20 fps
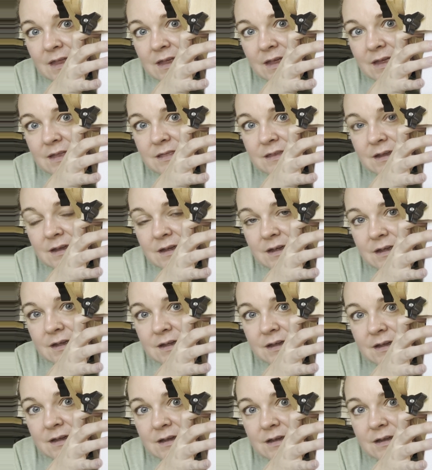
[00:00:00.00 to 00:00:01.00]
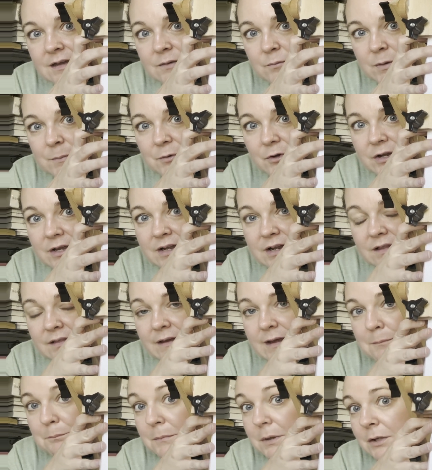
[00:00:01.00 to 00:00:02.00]
then we put in a
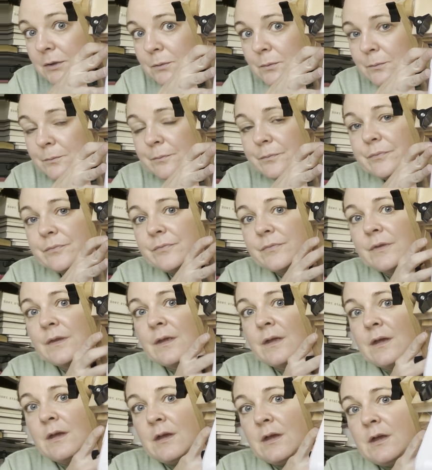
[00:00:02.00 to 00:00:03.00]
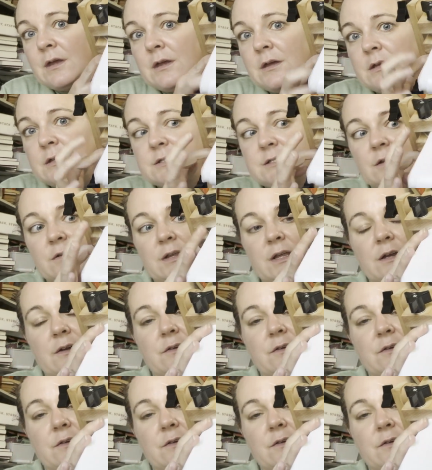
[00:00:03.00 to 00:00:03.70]
light blue. So the